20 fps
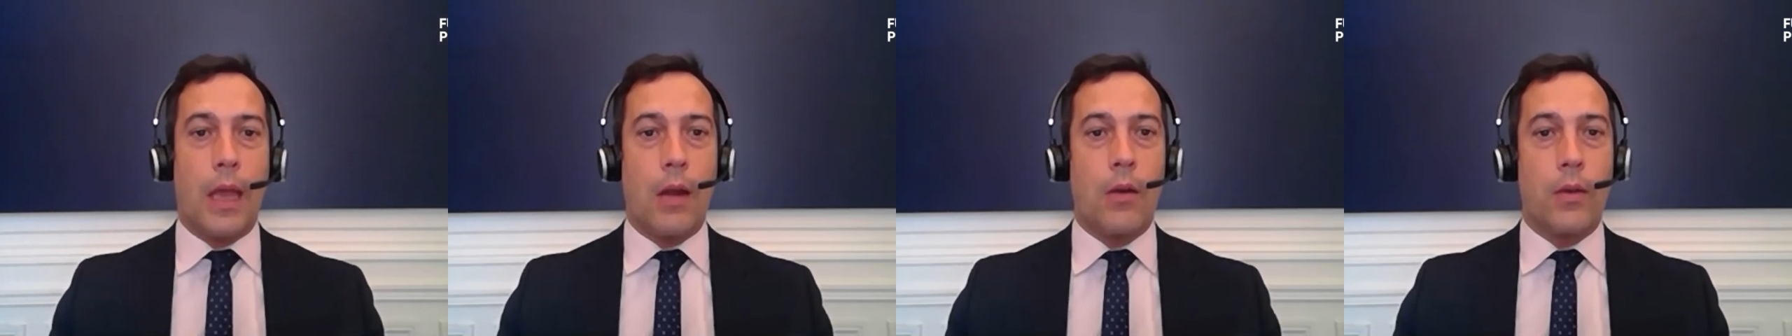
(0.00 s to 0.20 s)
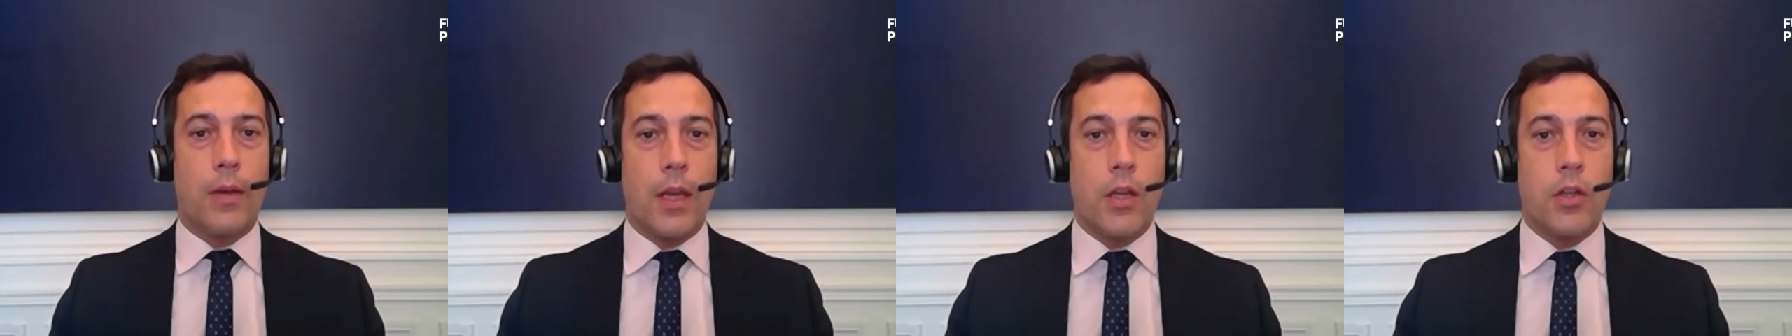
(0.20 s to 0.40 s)

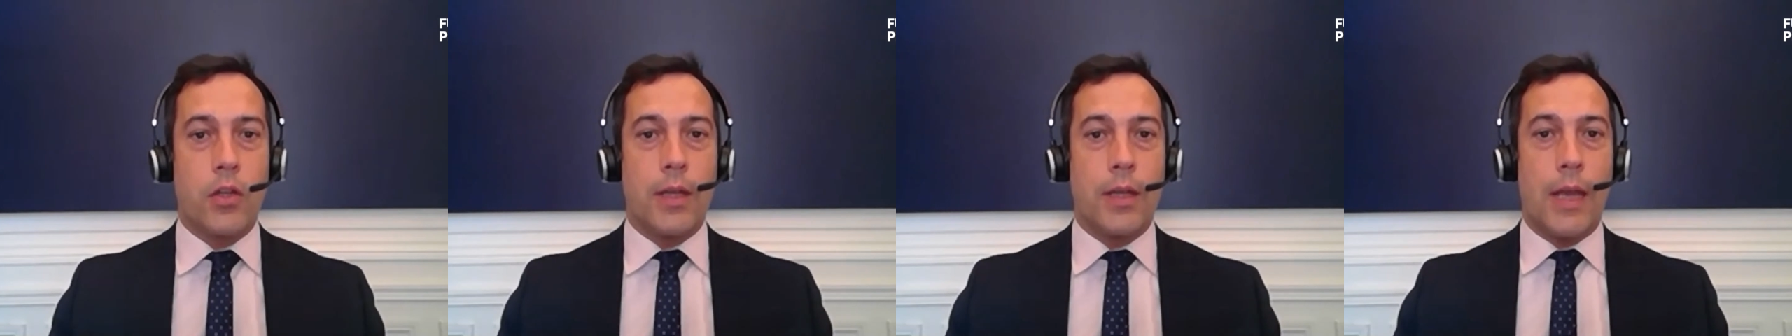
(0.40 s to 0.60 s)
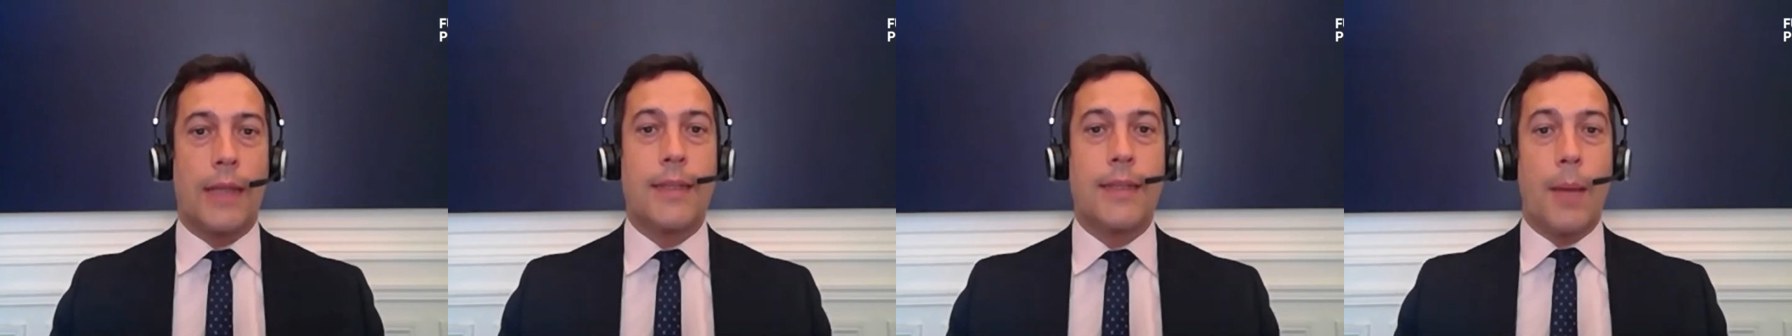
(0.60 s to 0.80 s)

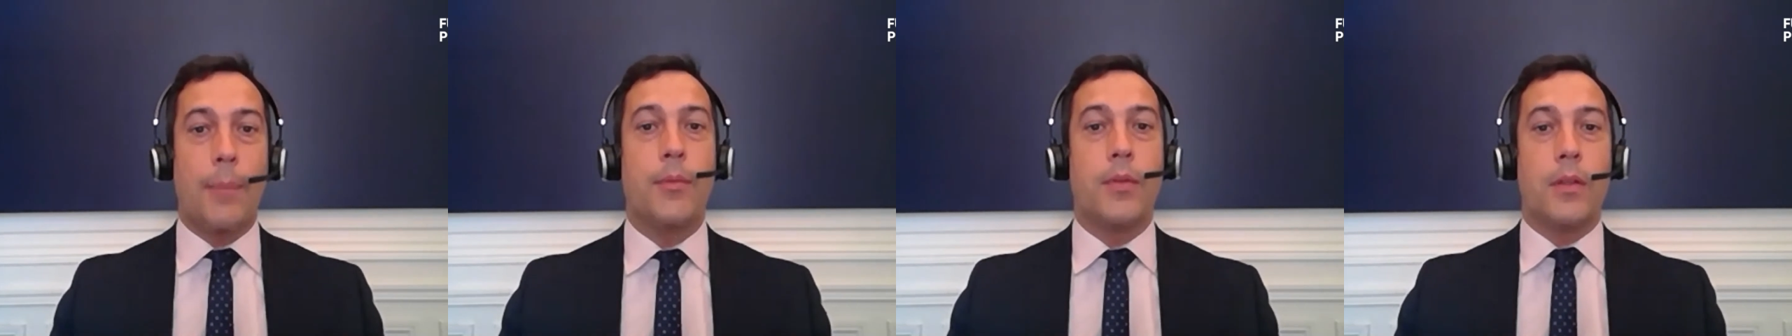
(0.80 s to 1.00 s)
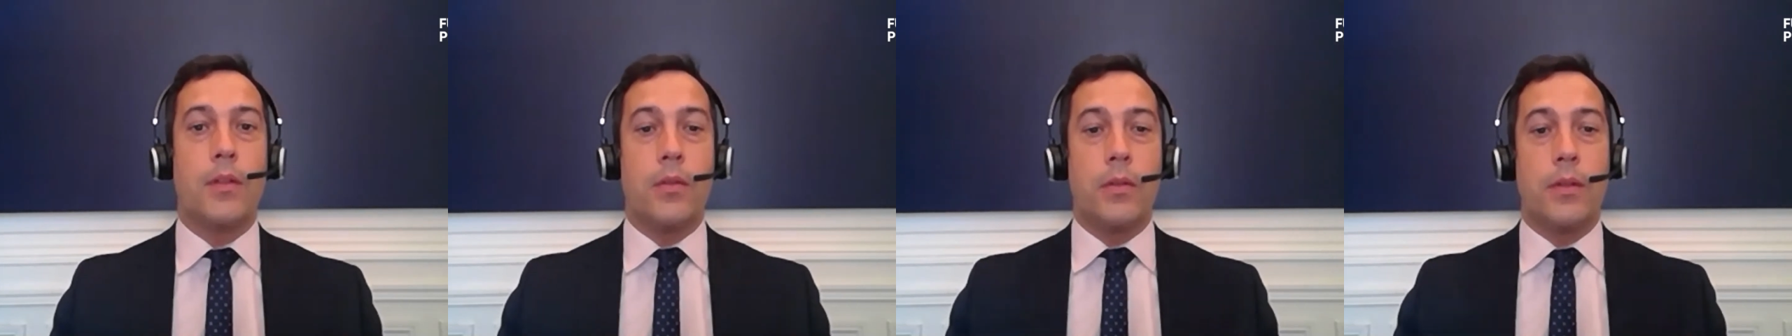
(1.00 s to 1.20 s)
allocation
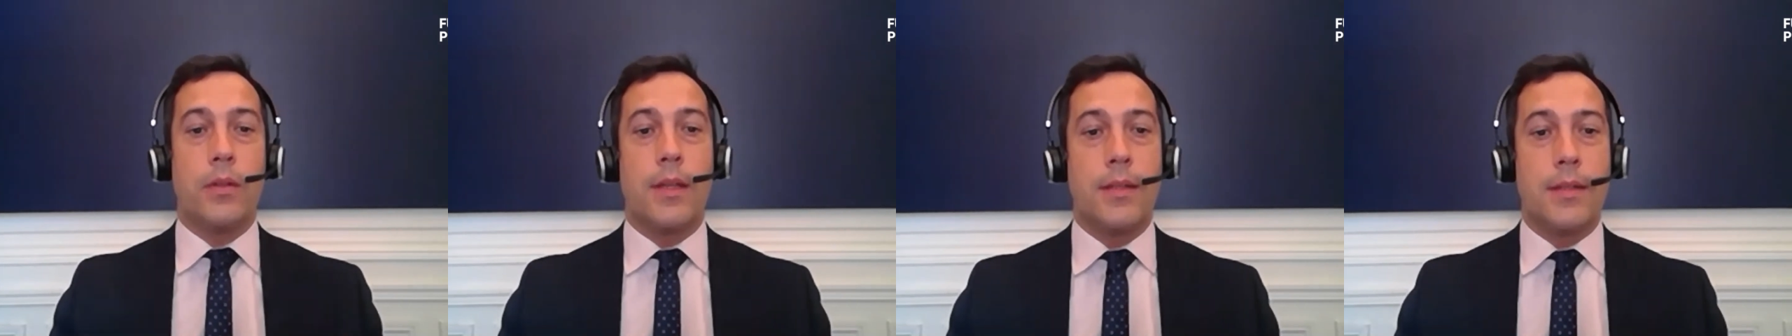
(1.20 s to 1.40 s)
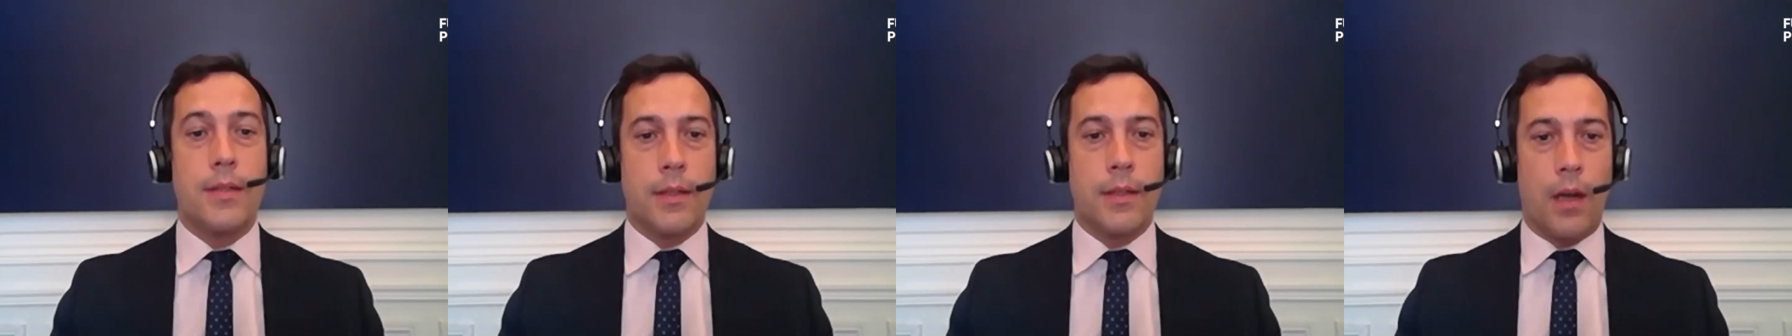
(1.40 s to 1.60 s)
adapted to
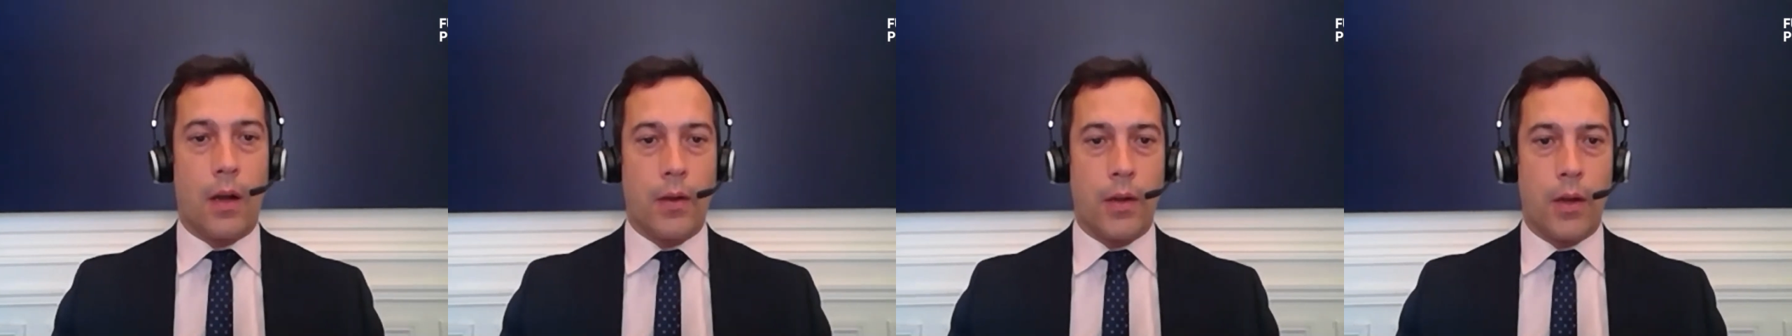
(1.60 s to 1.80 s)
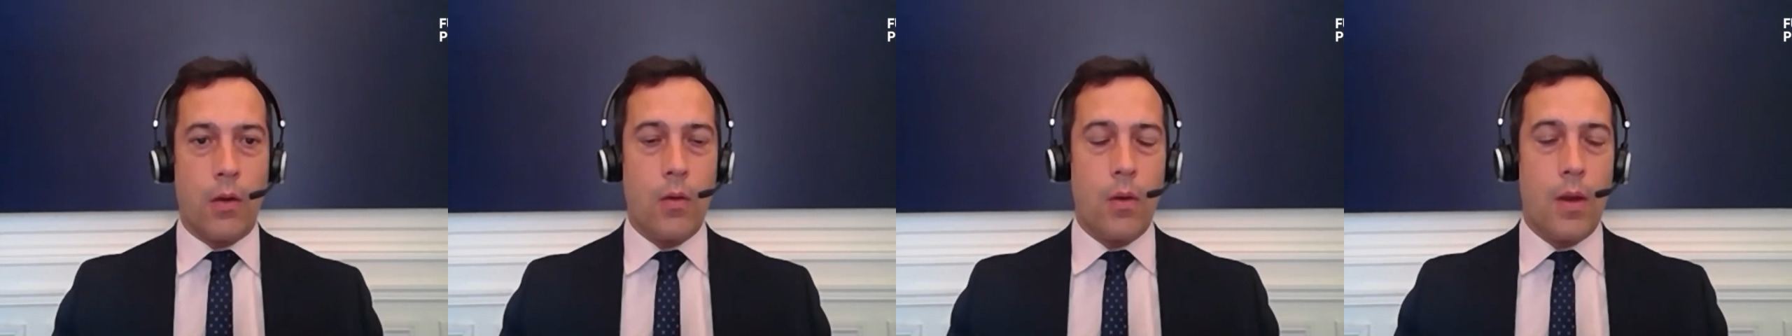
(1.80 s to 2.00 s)
this
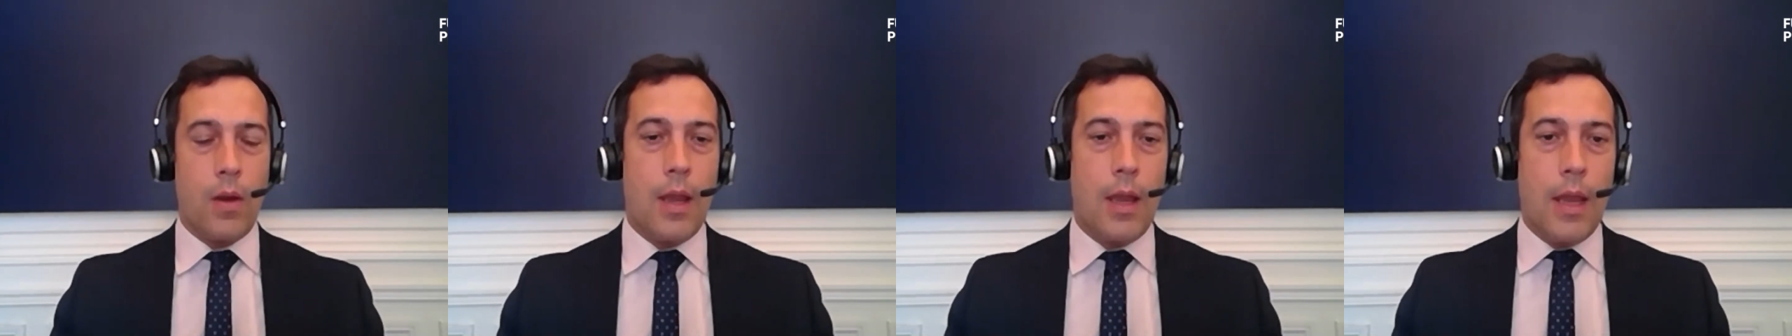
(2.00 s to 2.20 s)
scenario.